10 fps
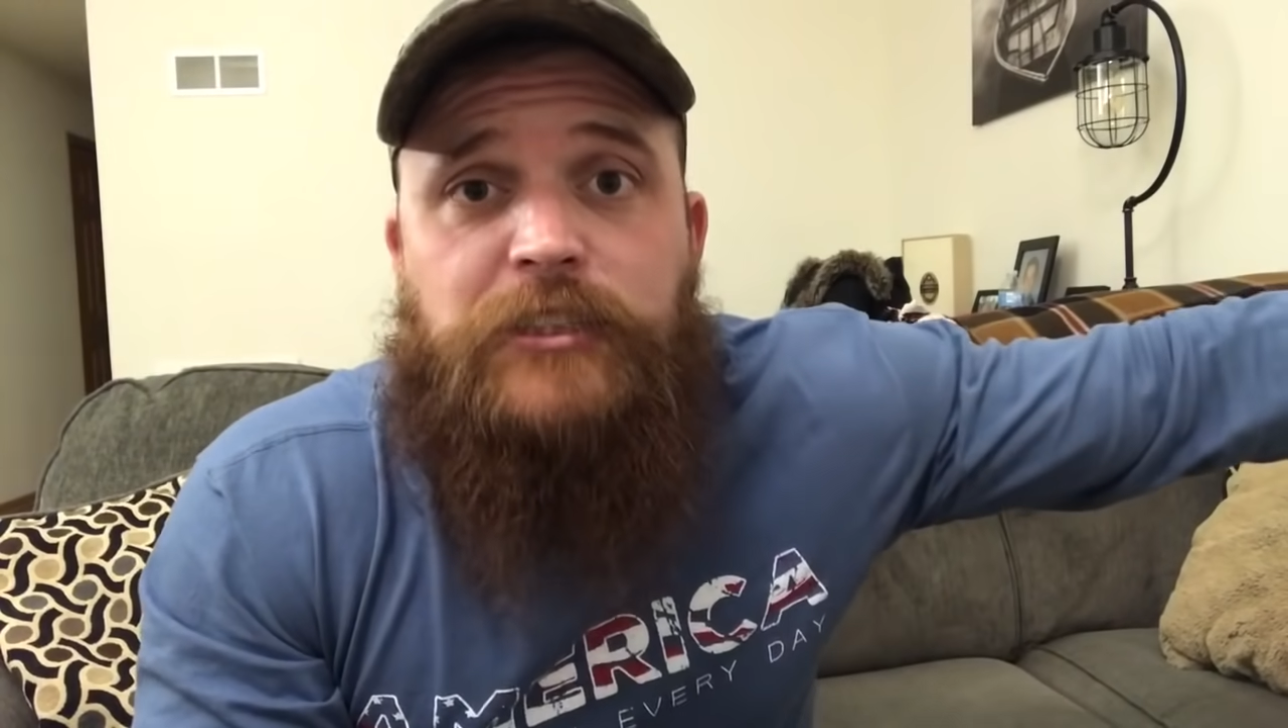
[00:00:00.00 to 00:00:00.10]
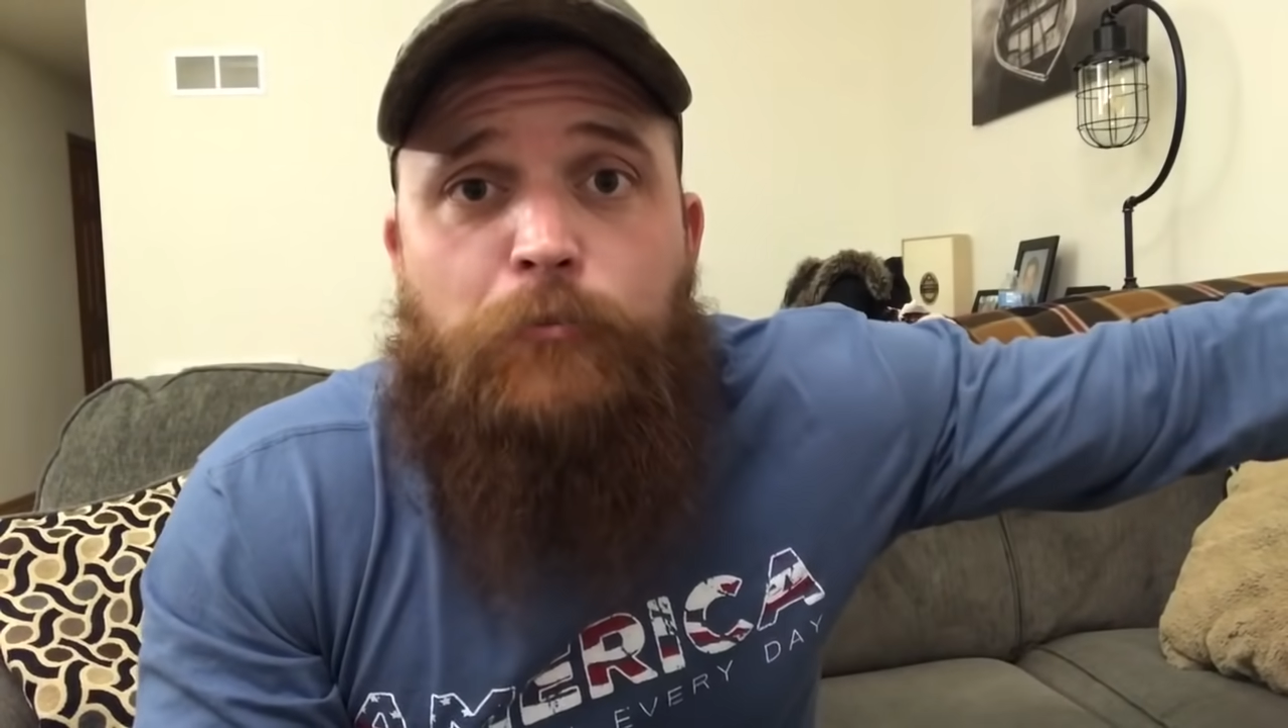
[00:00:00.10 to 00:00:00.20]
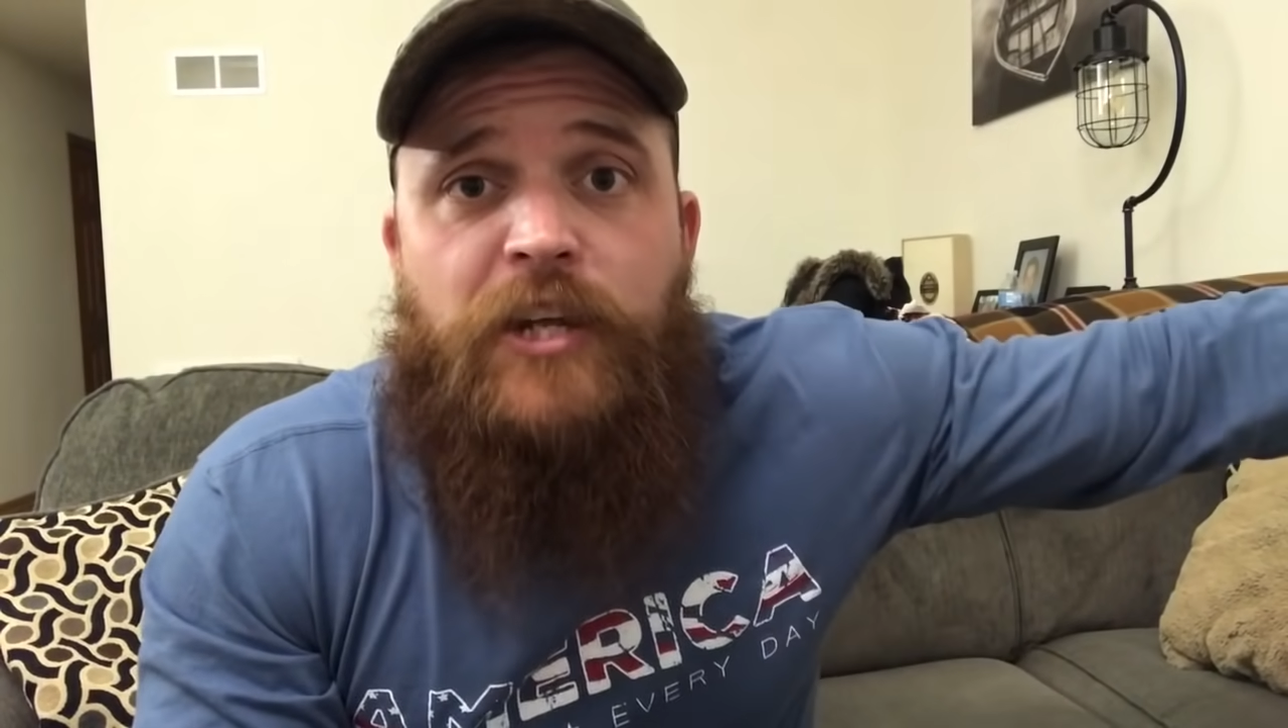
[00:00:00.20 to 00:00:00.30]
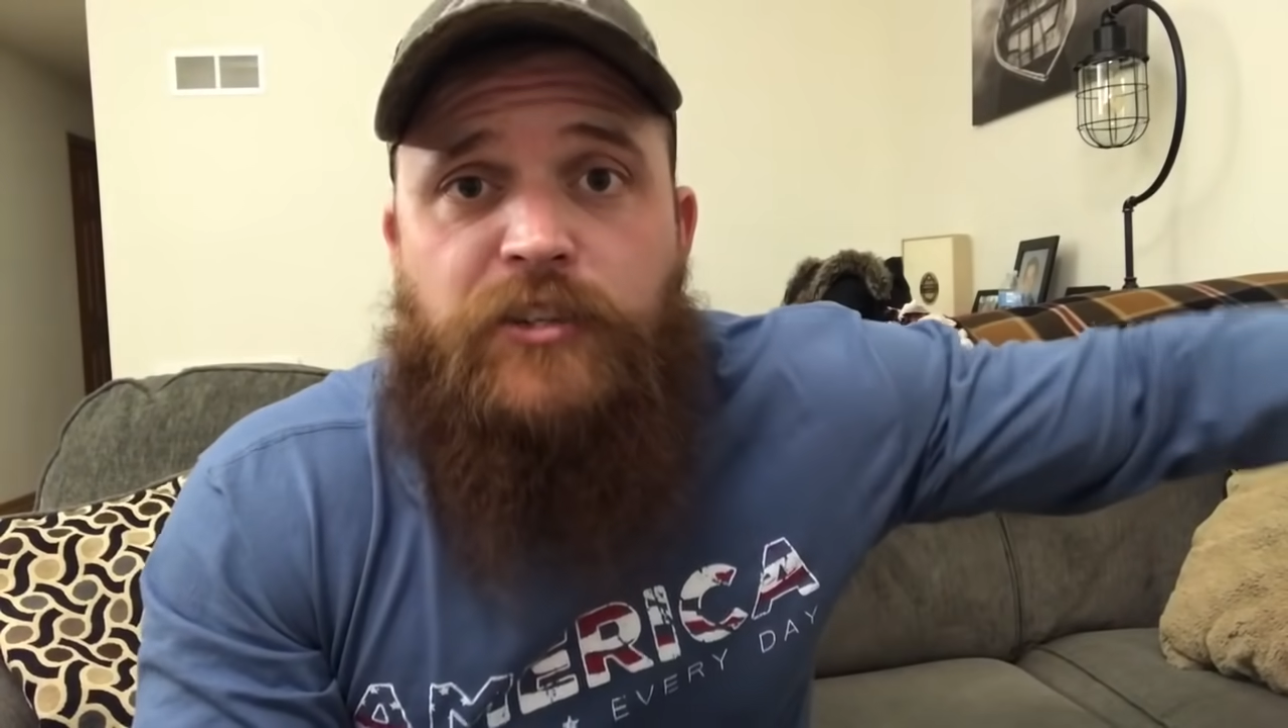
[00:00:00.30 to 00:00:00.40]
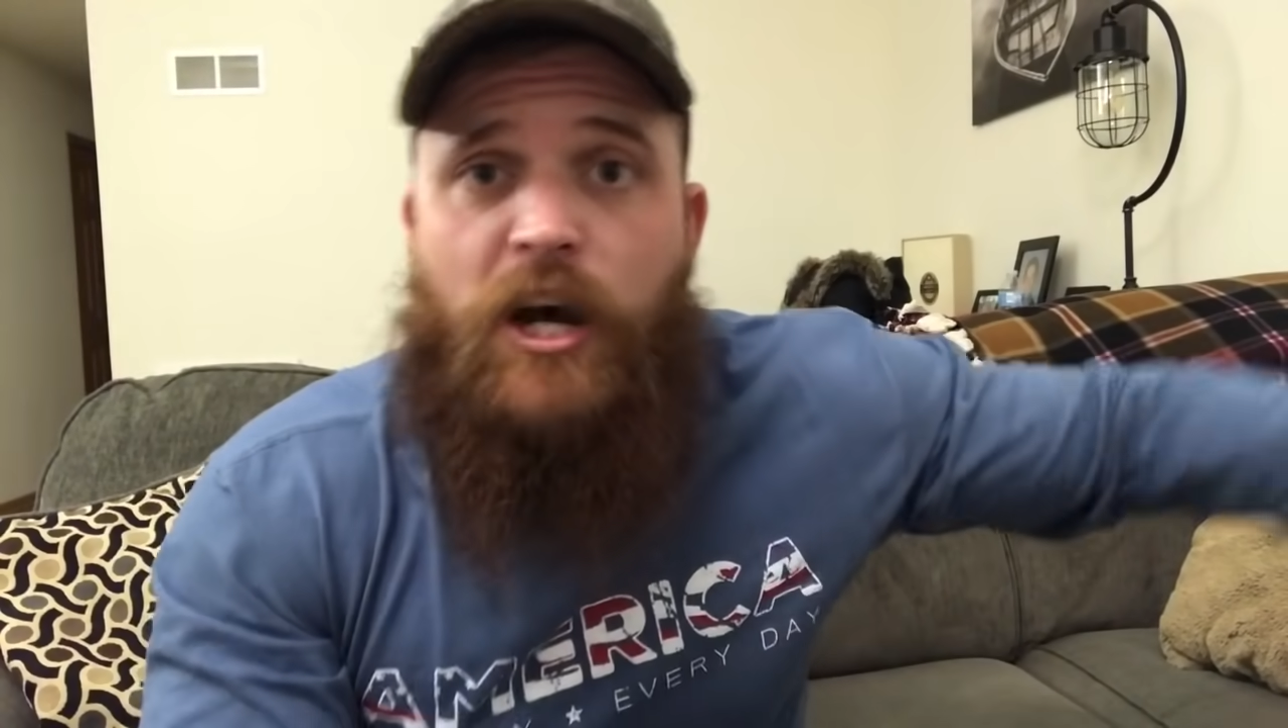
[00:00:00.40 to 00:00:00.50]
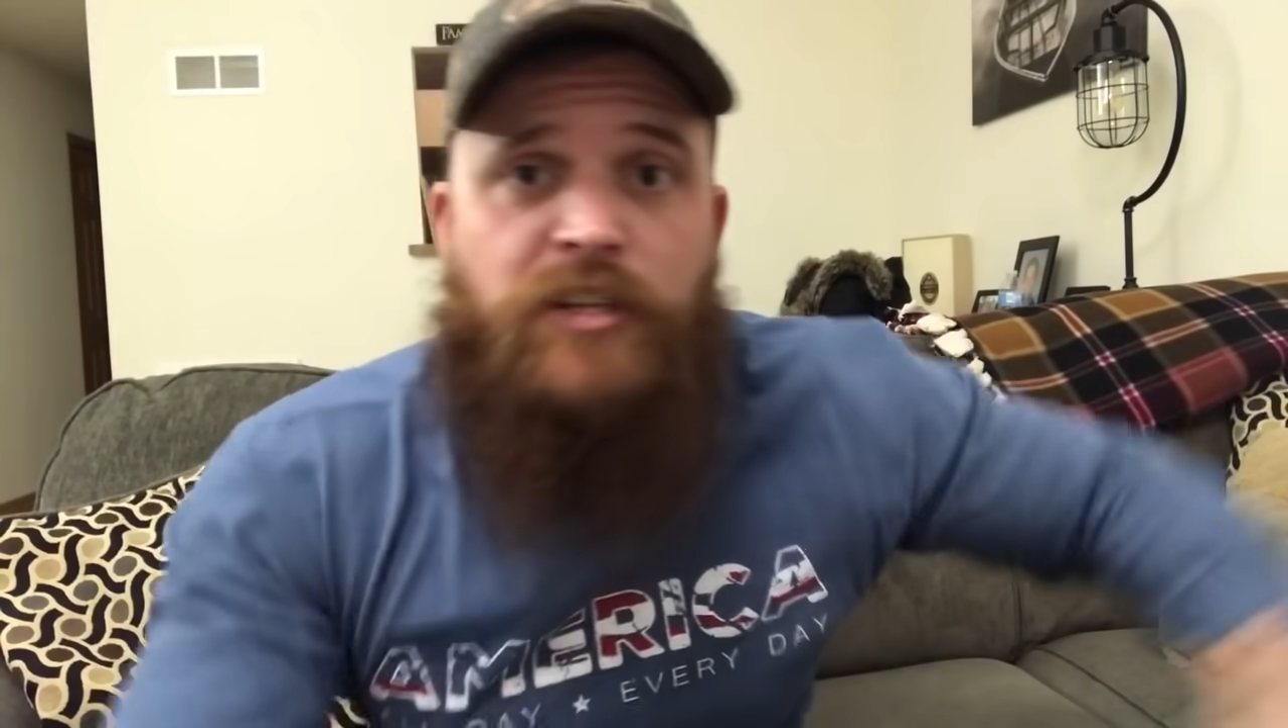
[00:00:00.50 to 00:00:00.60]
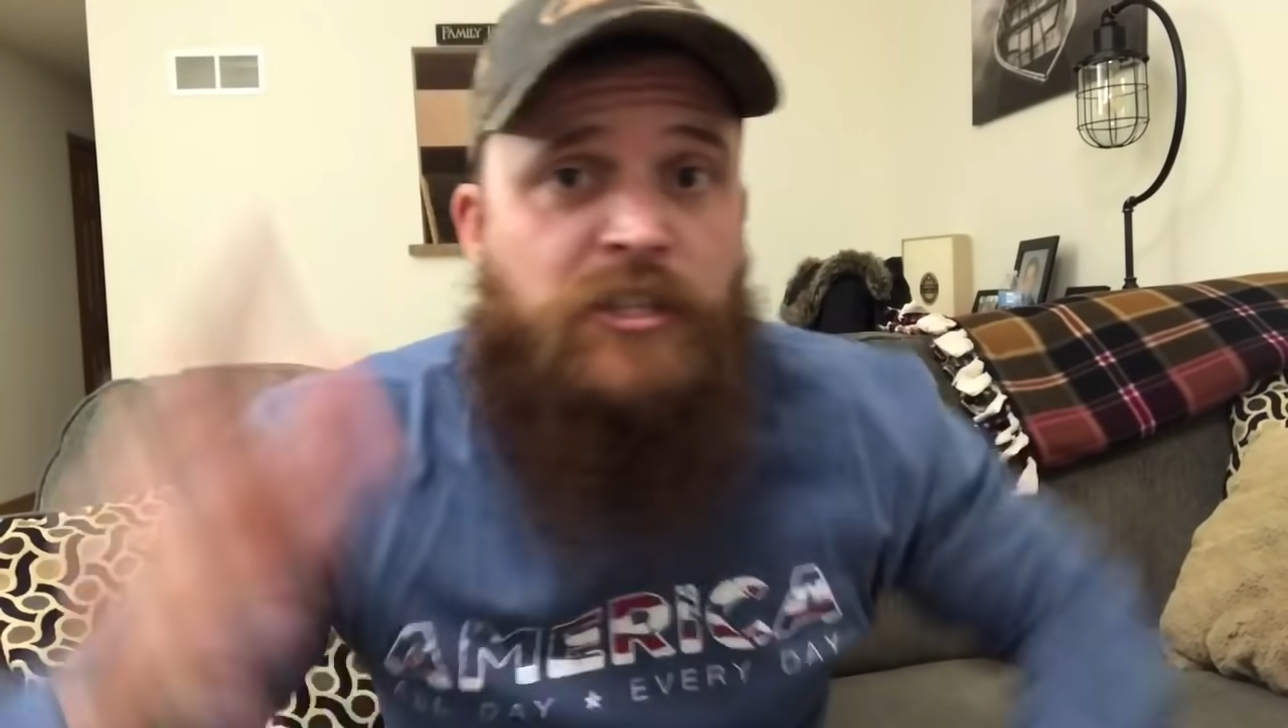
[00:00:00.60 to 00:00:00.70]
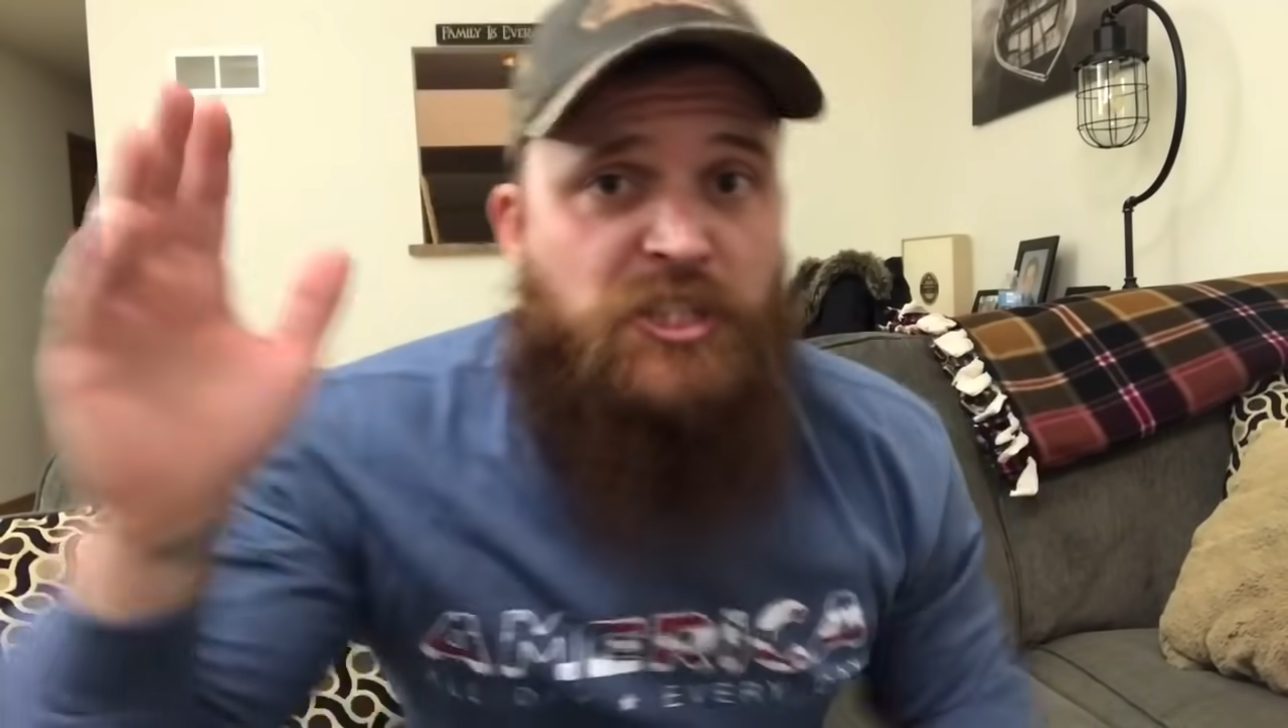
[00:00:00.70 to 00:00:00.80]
someone that does,